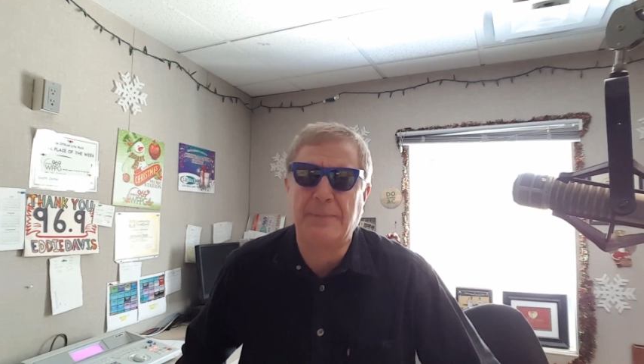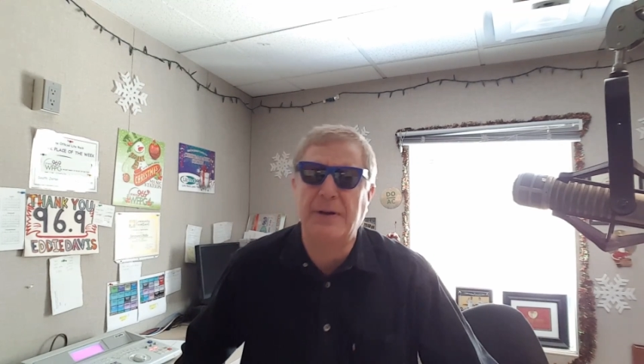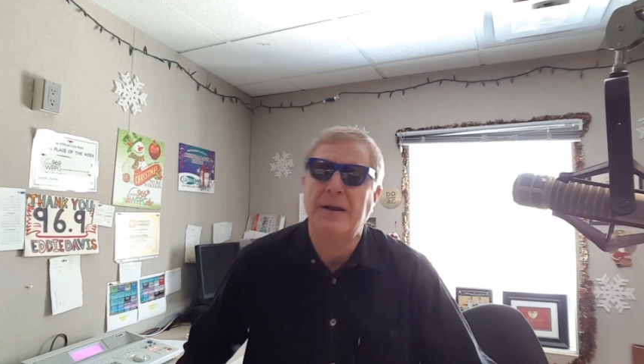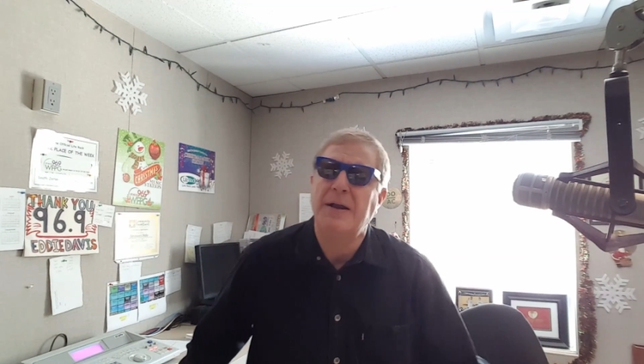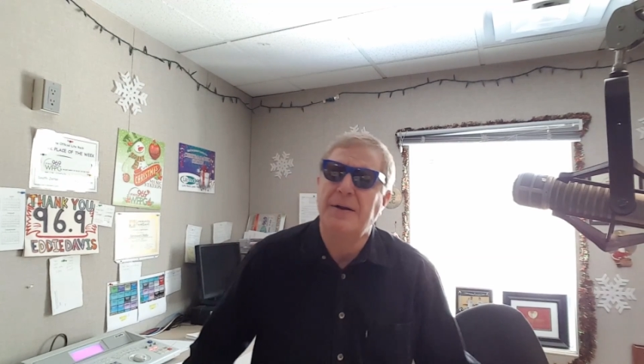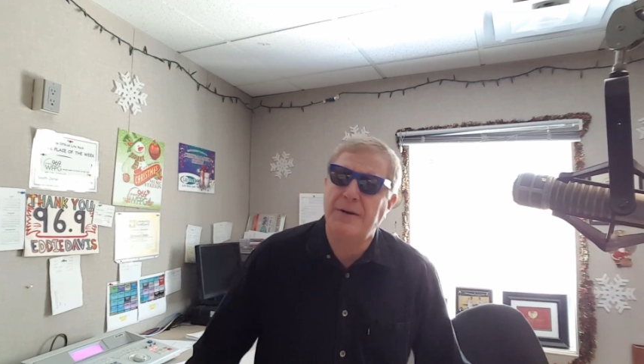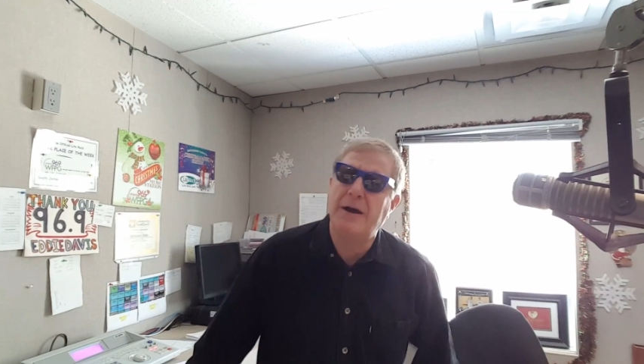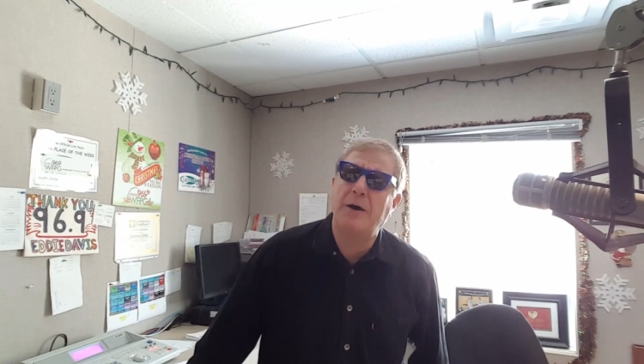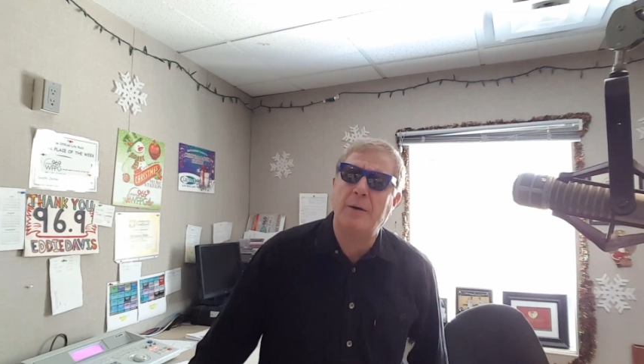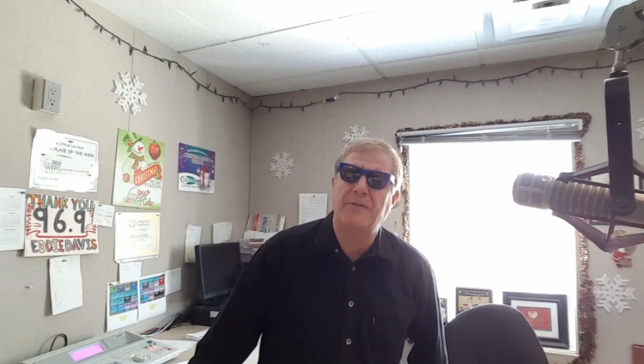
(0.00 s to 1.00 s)
But
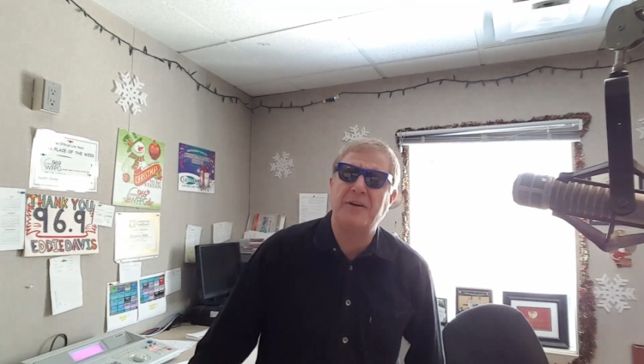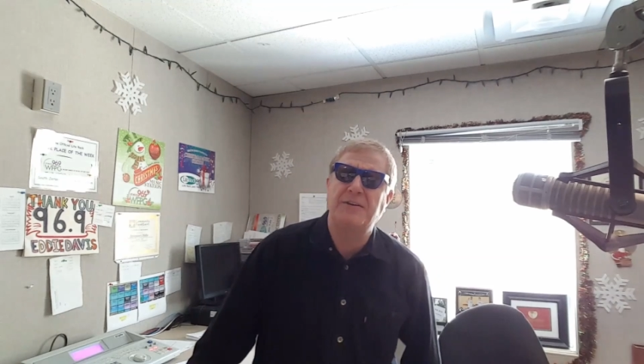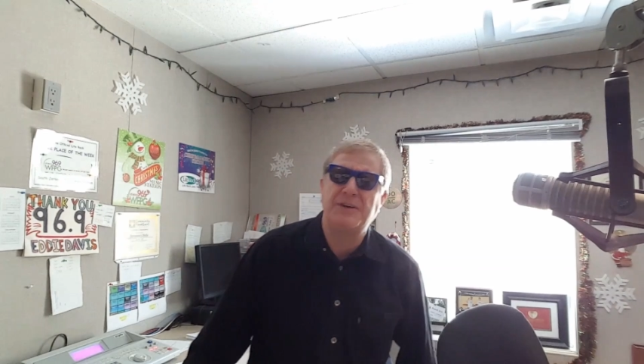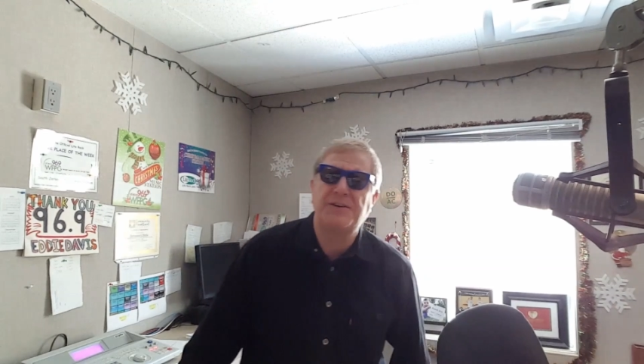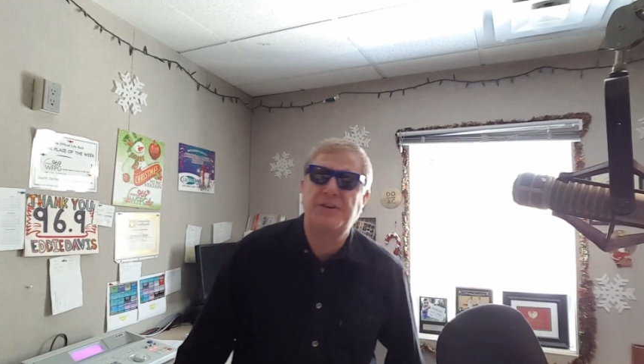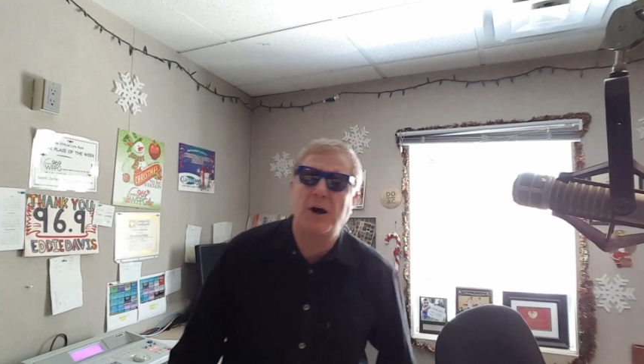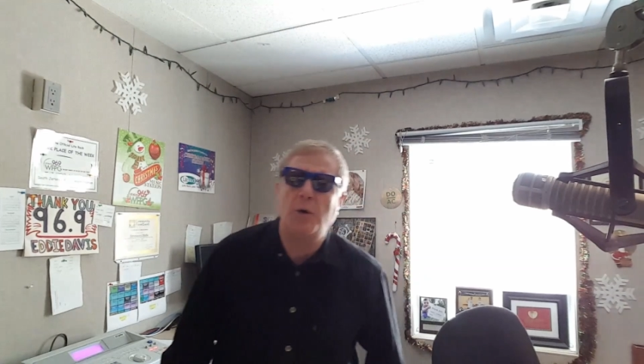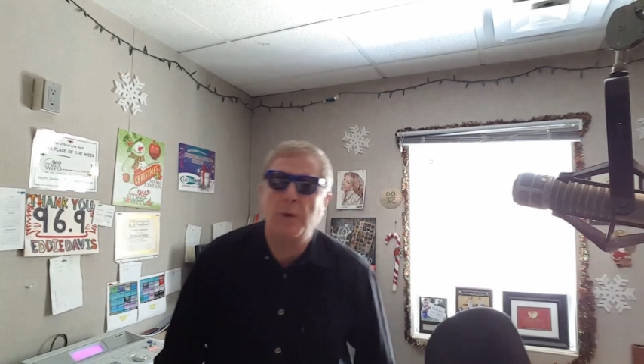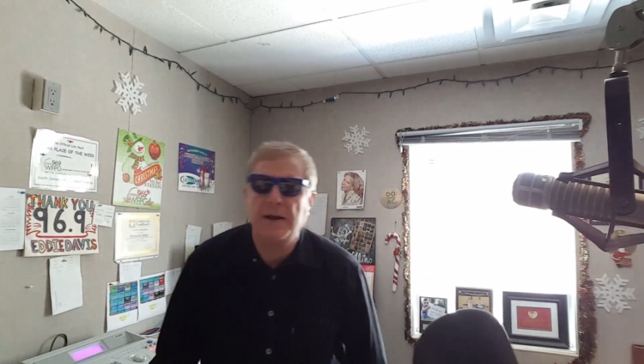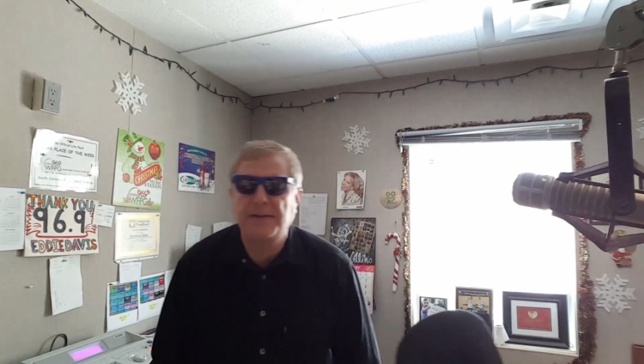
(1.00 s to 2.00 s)
no, if you just go
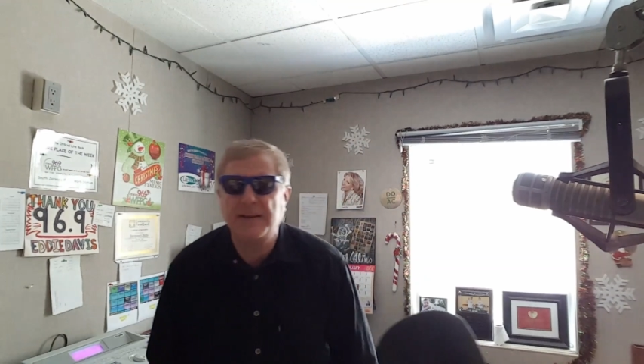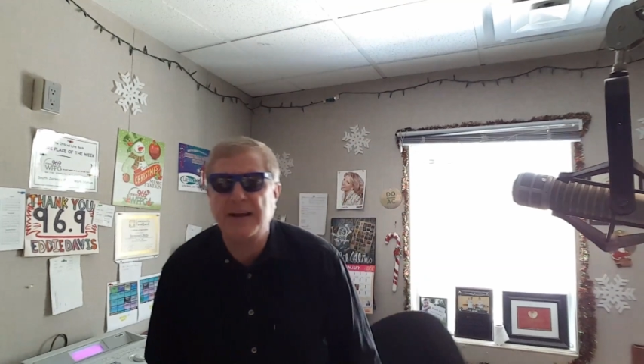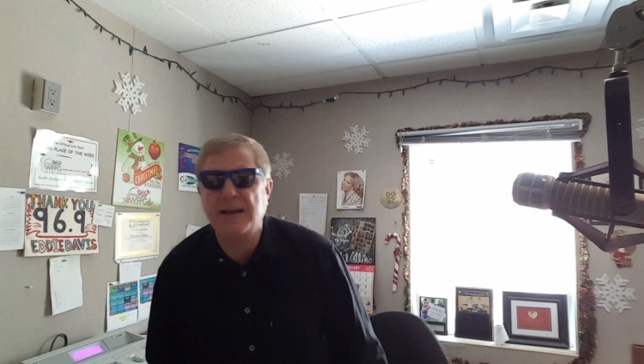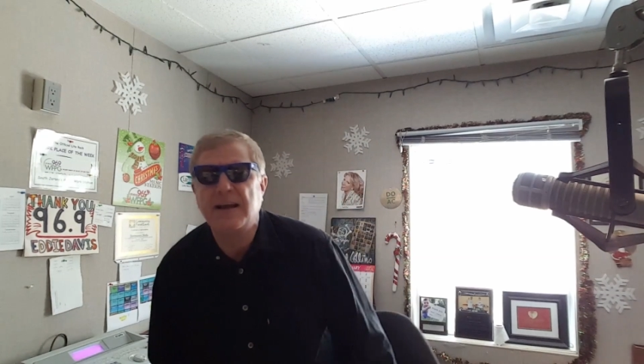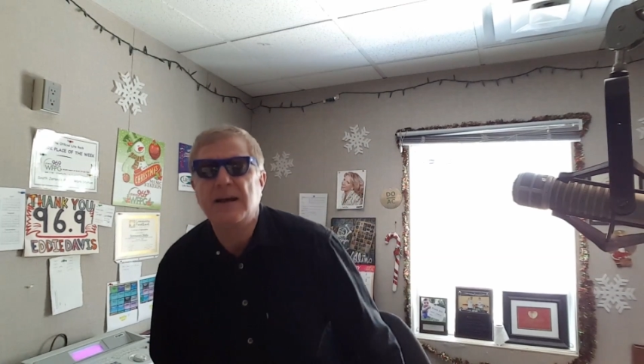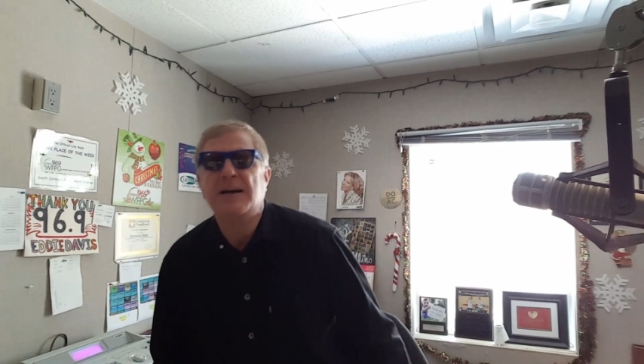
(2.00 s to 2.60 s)
with the